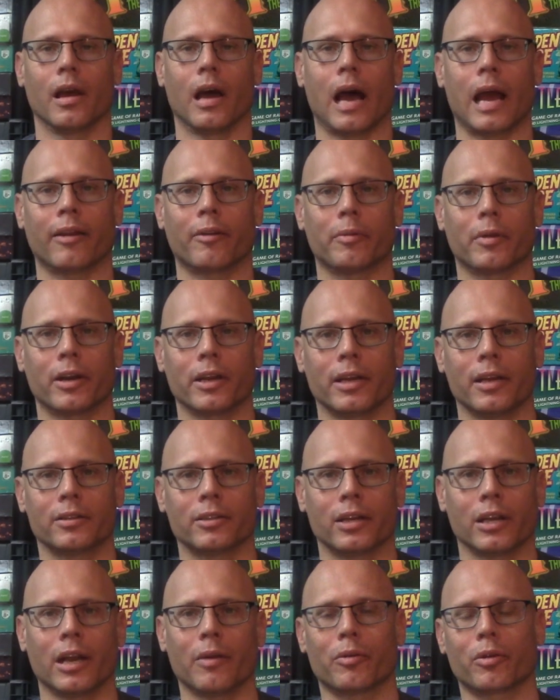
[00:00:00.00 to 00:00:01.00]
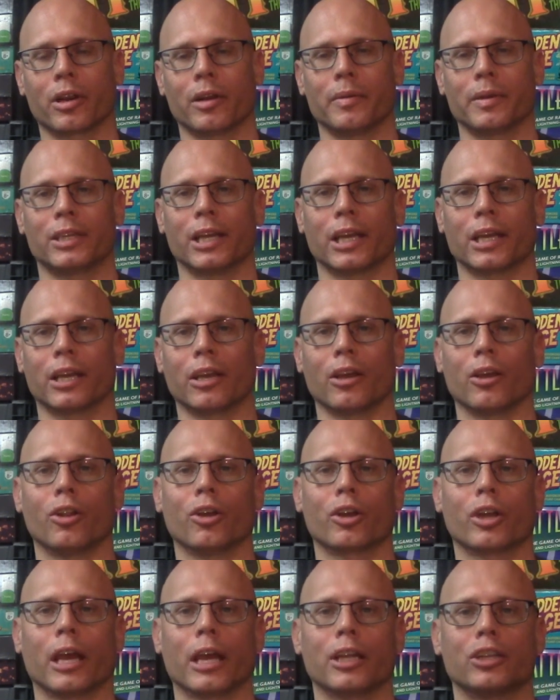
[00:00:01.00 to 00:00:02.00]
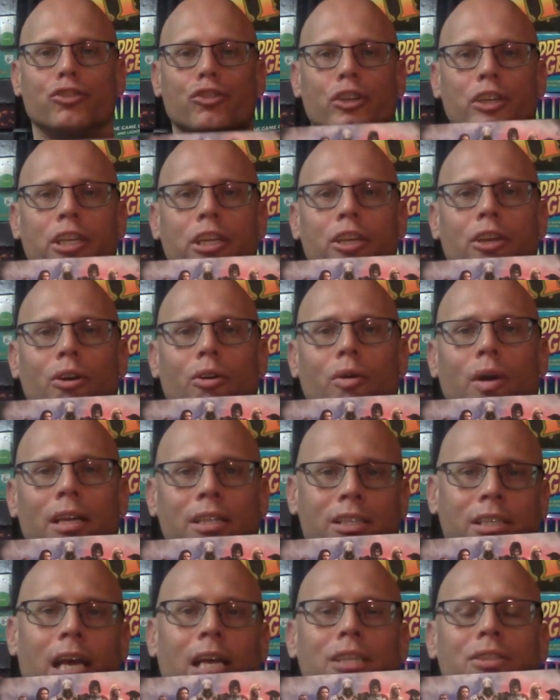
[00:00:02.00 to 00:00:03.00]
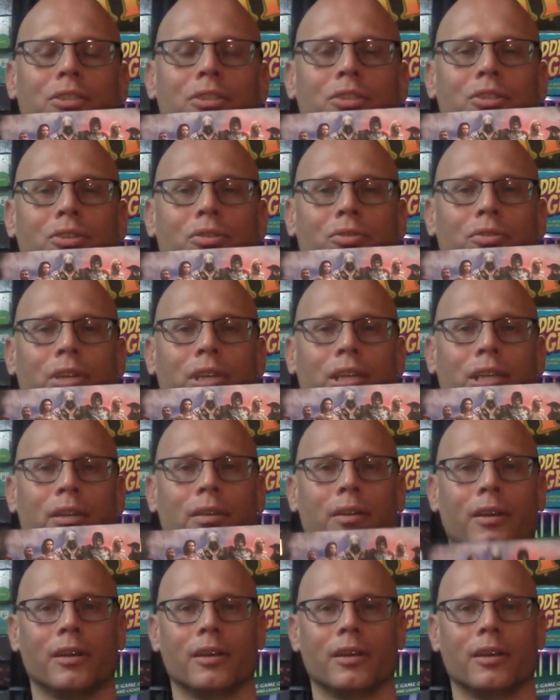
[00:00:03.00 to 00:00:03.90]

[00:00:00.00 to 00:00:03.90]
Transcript: Hi everybody, today we're going to be taking a look at Stratego Assassin's Creed.